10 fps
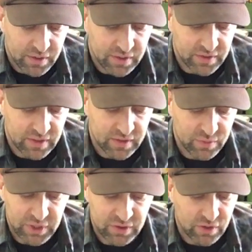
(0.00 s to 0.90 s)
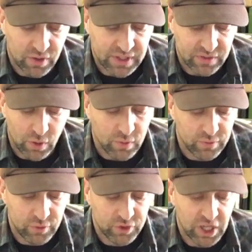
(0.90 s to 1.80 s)
We just call this Gong
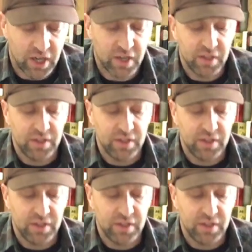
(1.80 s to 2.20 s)
Fu cha.